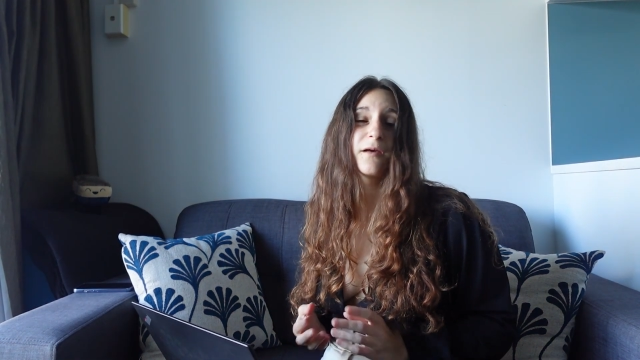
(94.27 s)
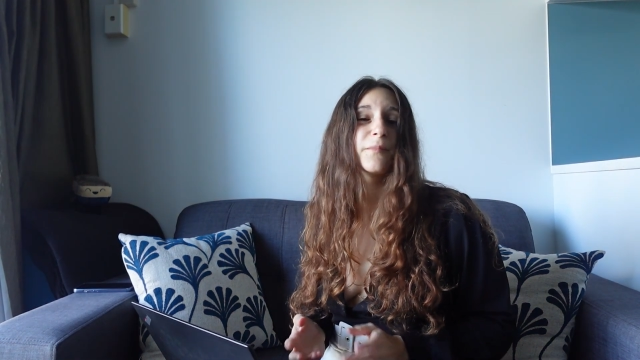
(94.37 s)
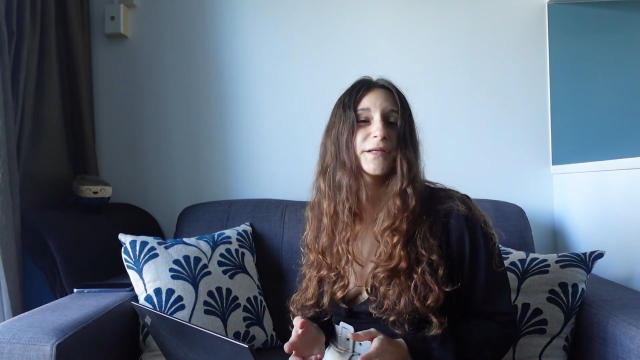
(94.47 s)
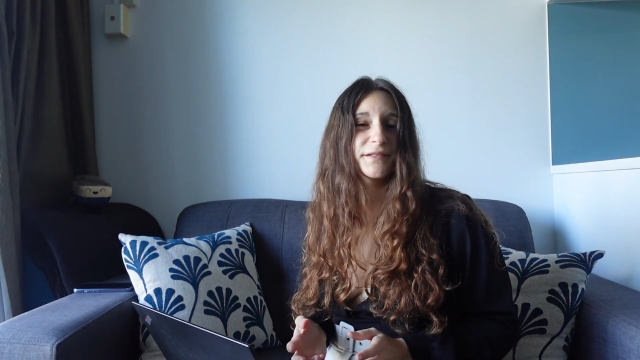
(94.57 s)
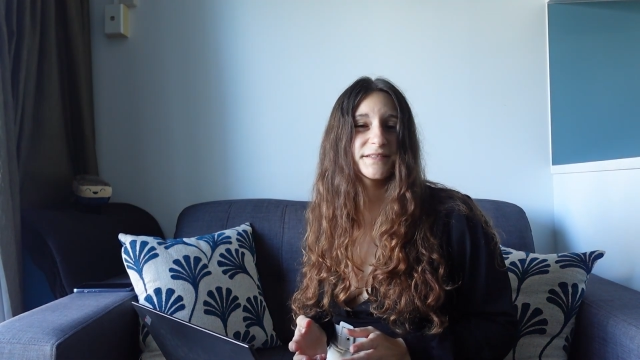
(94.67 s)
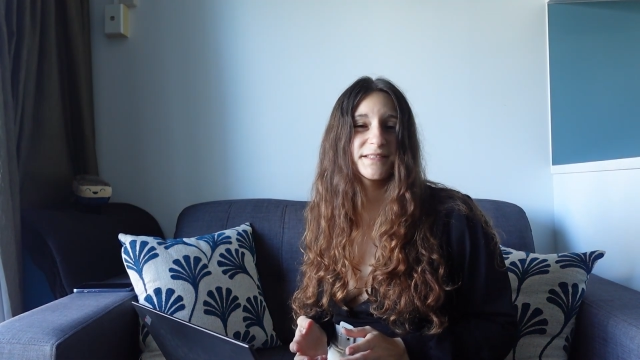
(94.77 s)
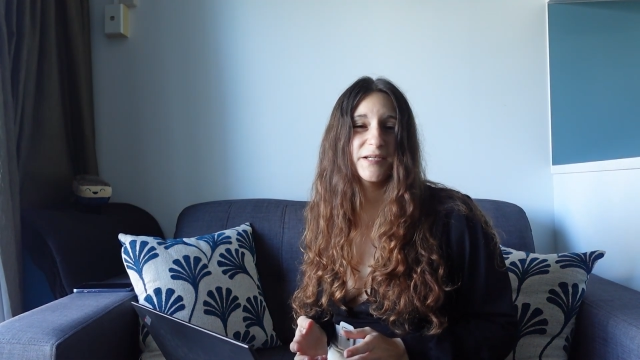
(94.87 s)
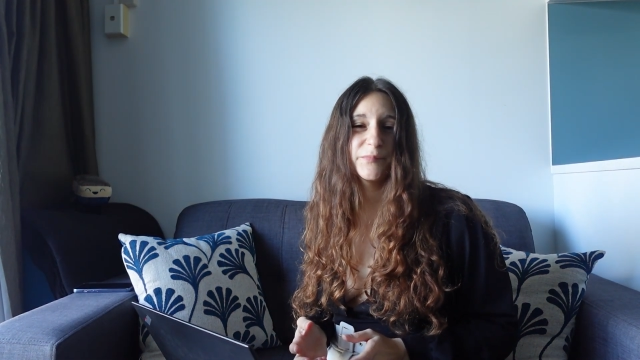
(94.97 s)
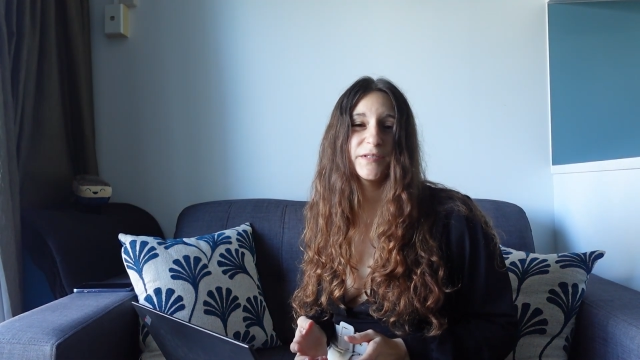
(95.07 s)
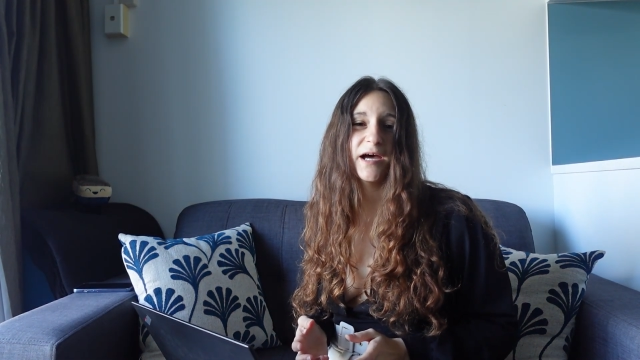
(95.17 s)
But at the
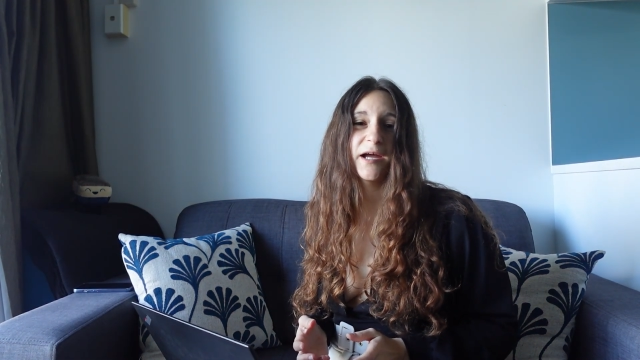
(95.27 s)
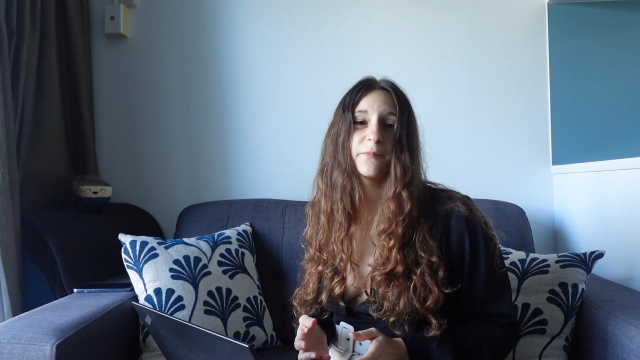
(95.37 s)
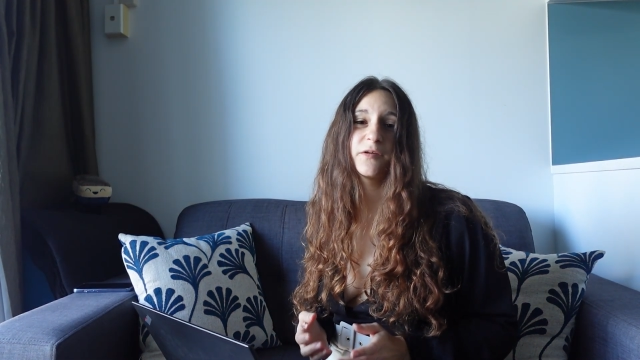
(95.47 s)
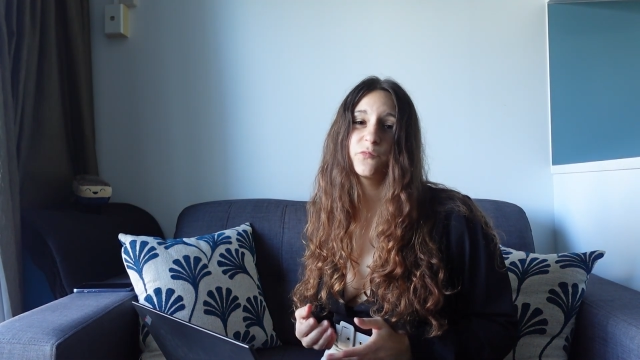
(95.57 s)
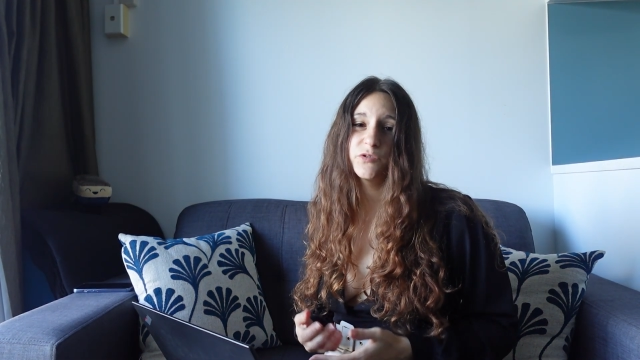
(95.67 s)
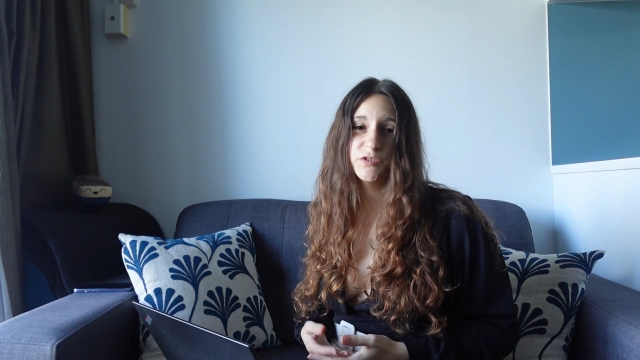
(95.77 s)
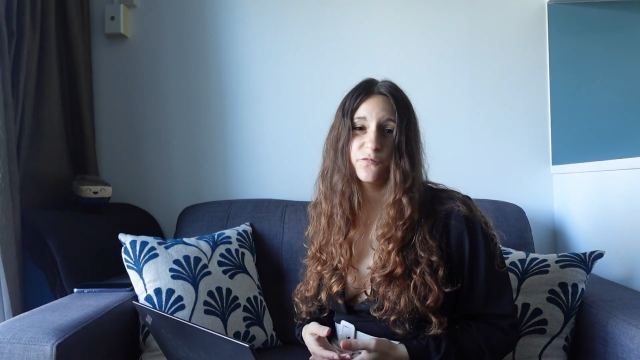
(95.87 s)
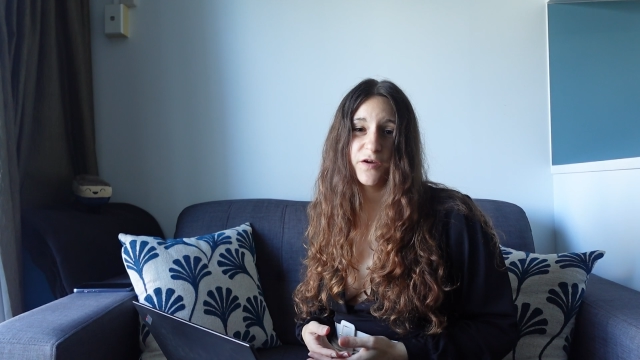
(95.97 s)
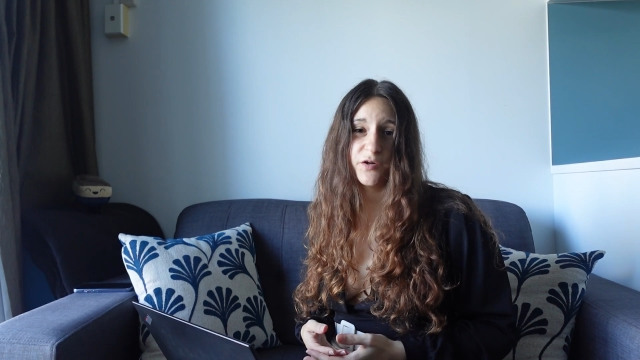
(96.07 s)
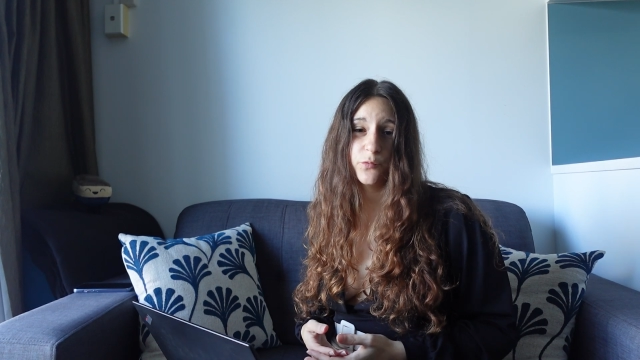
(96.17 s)
same time, it was
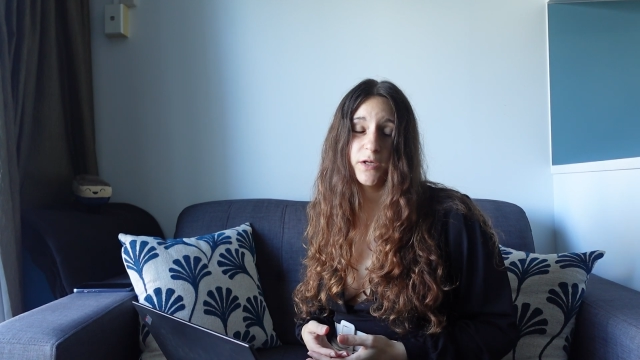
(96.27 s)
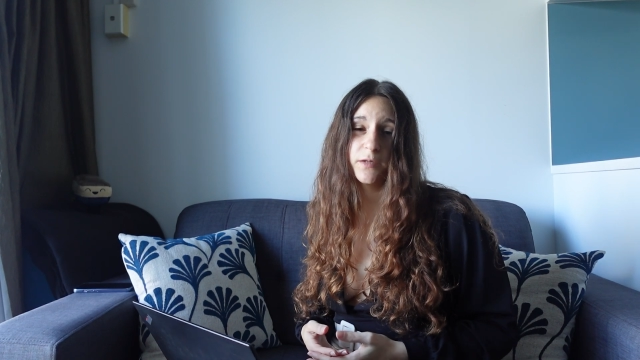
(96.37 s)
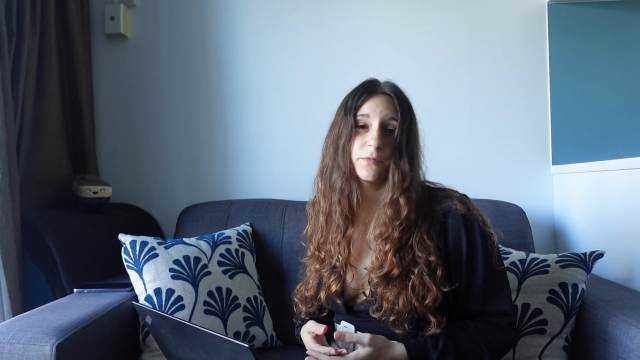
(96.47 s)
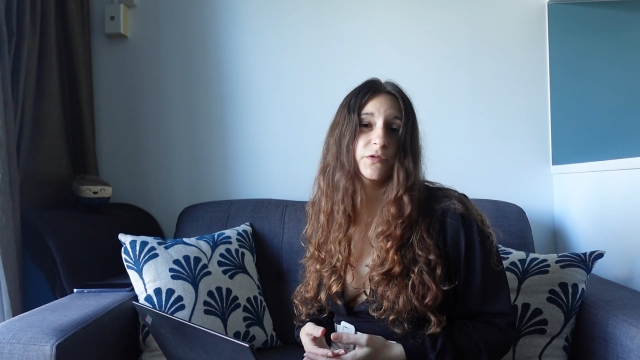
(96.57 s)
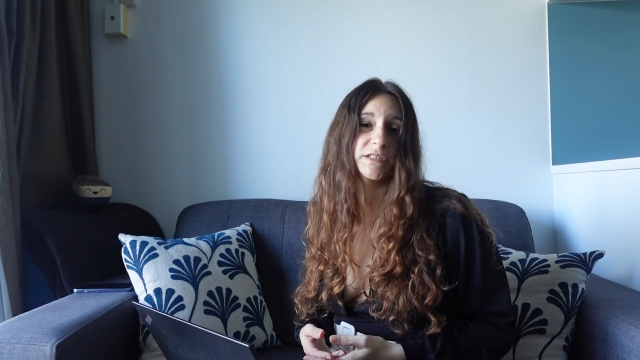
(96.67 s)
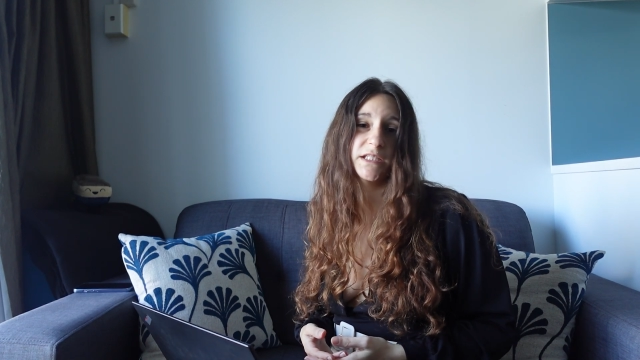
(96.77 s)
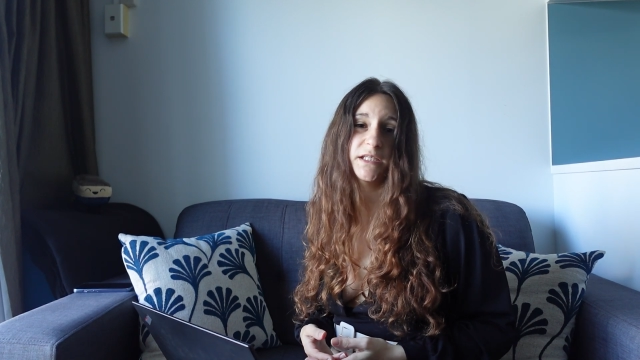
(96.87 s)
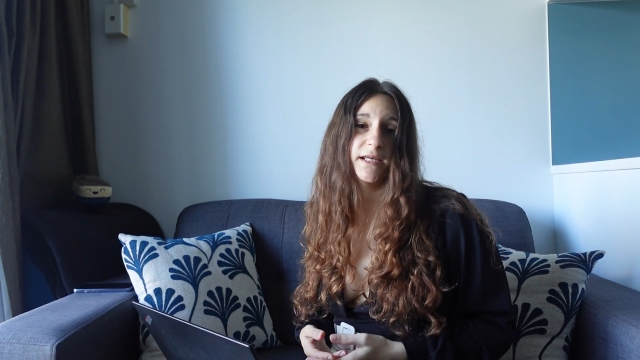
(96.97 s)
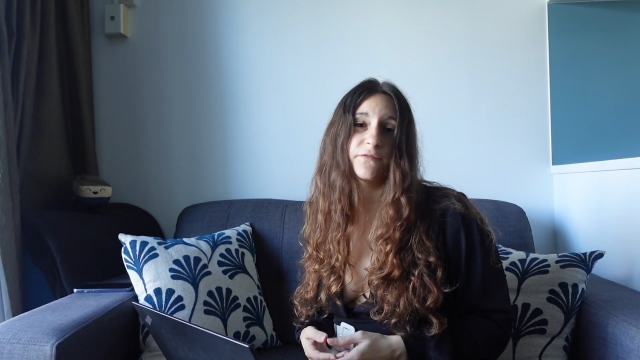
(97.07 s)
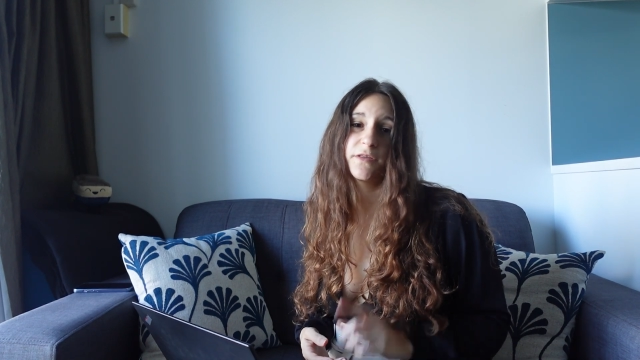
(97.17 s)
very quick because I
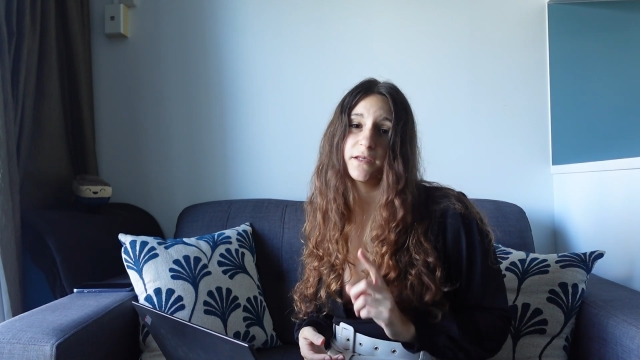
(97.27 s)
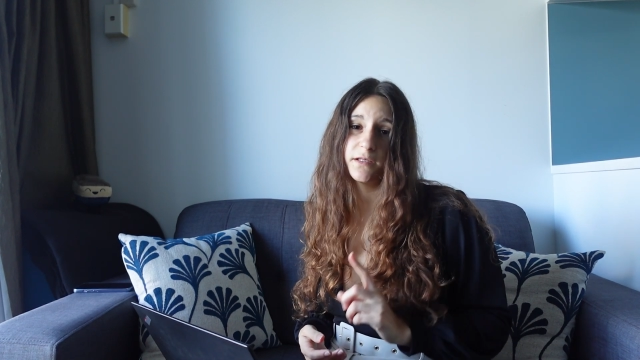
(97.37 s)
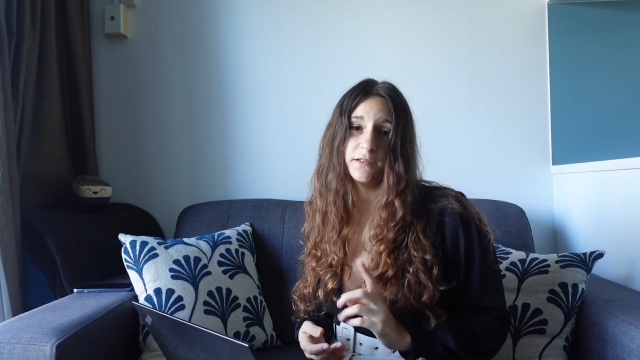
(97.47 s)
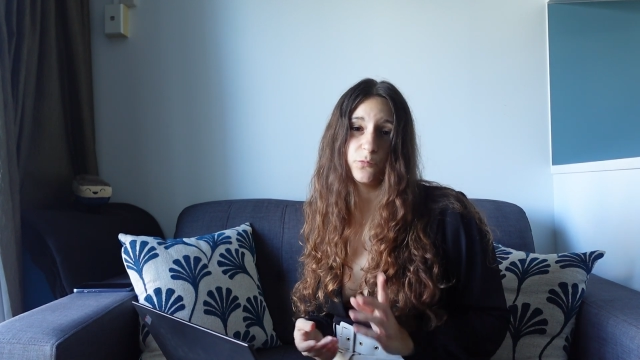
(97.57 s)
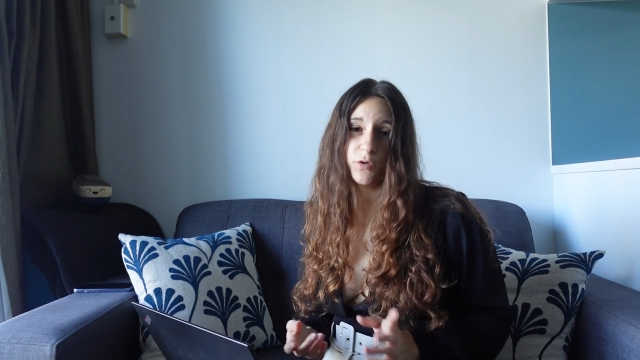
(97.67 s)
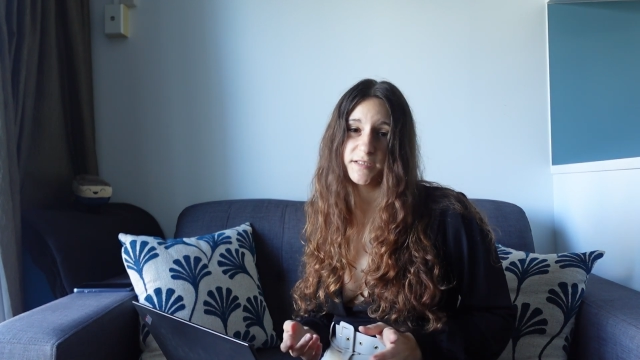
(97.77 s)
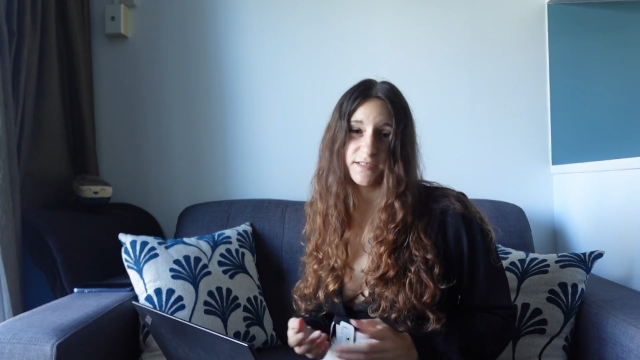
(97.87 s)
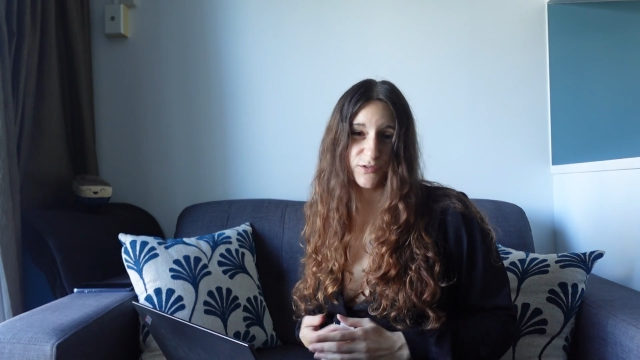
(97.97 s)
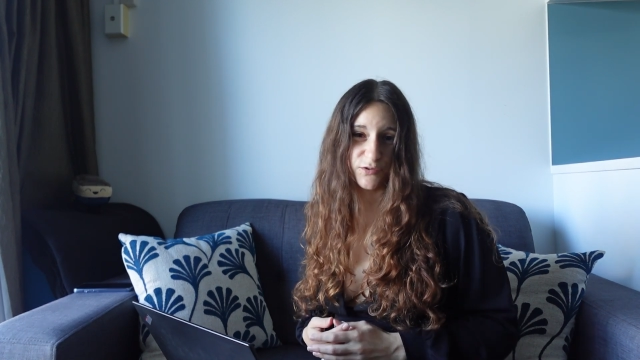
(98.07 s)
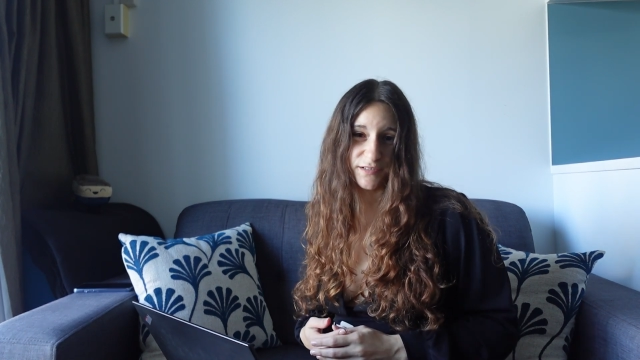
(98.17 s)
did everything in one
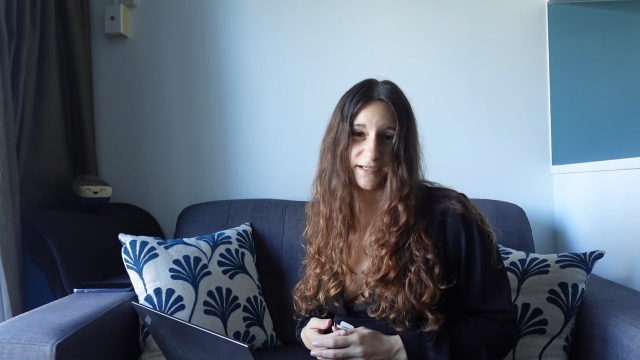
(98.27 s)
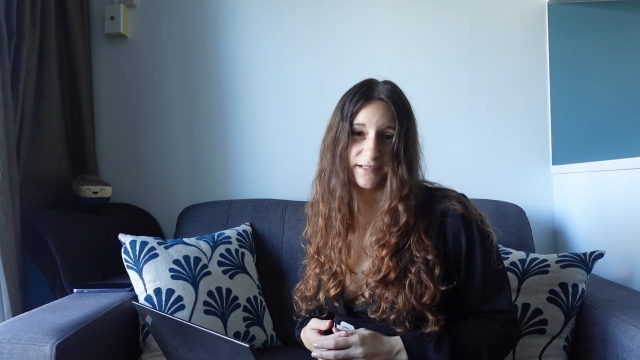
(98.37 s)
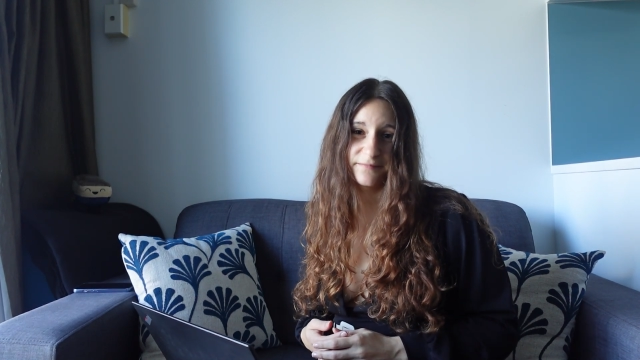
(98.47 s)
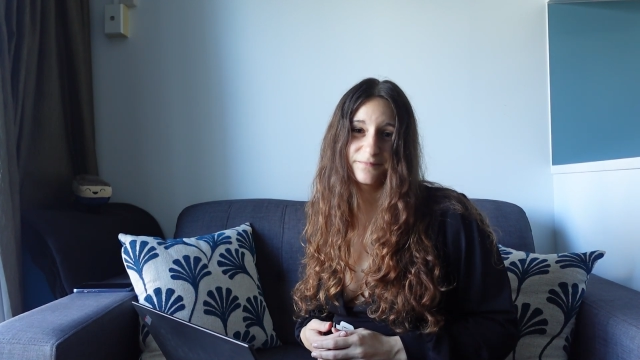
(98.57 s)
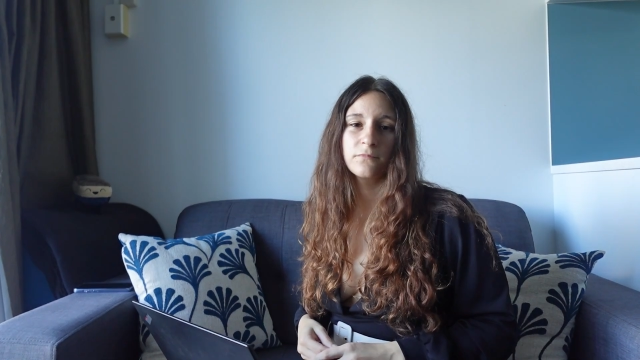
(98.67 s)
single day.